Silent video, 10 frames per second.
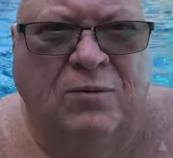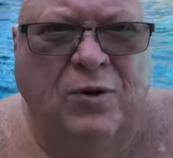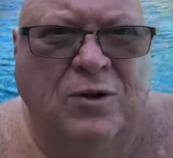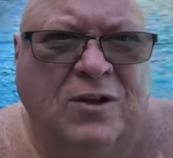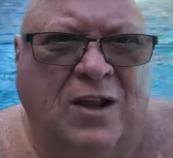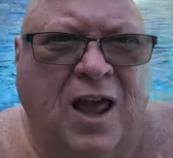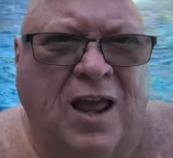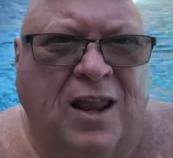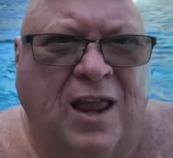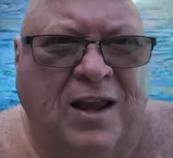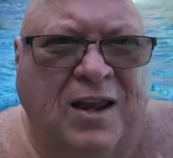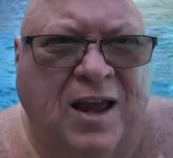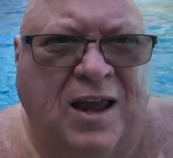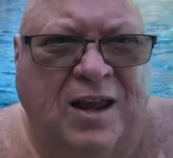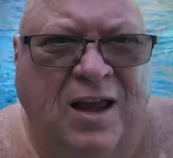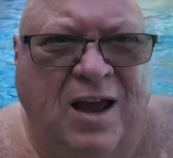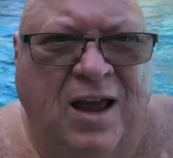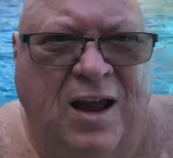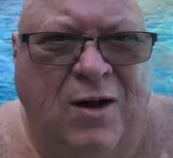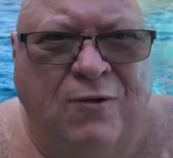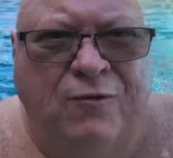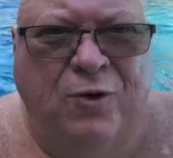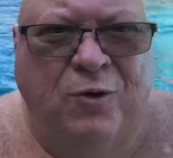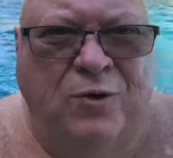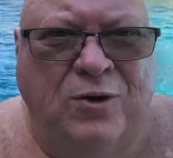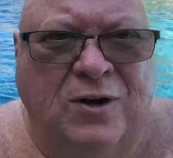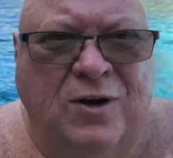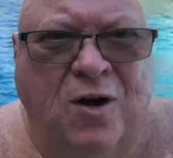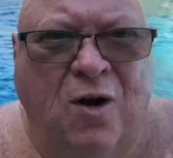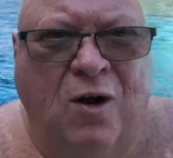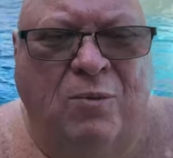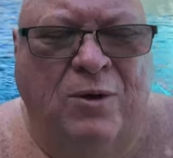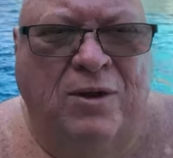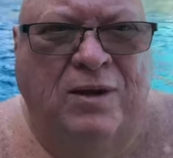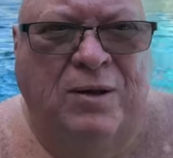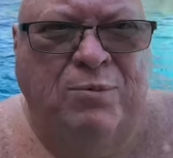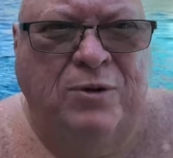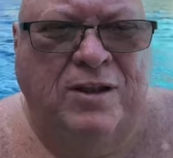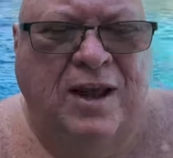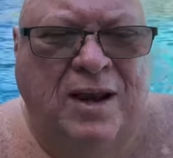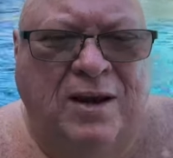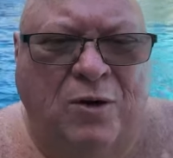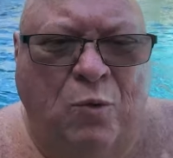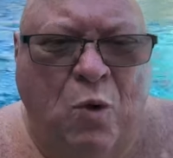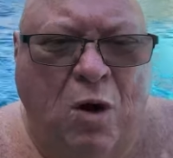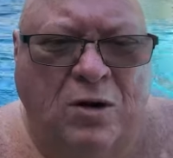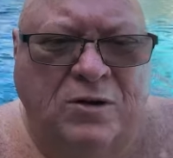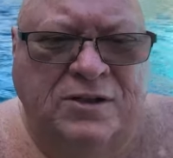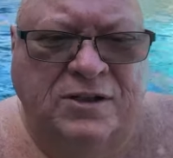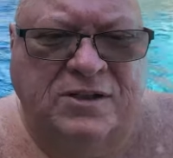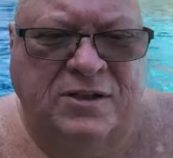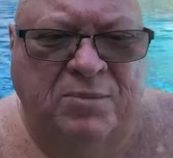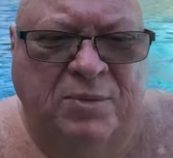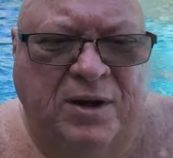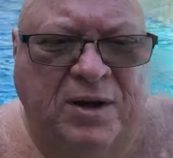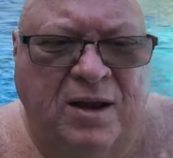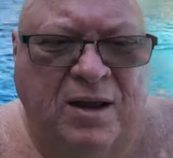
Looked a lot like a air filter to a car, but he put that in the water system, and